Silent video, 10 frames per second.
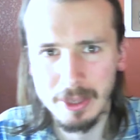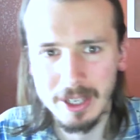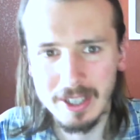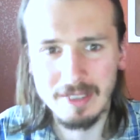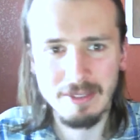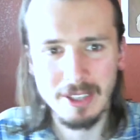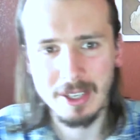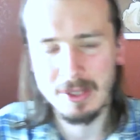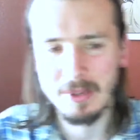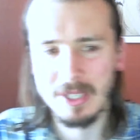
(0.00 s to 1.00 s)
but
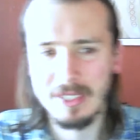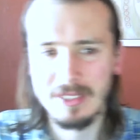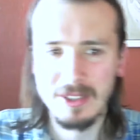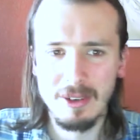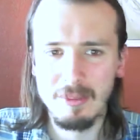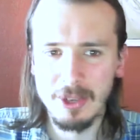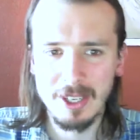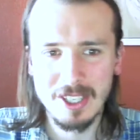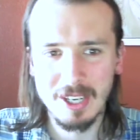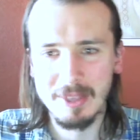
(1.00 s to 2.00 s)
video as well. So I'm pretty
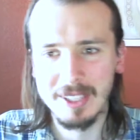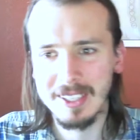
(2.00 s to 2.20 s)
excited about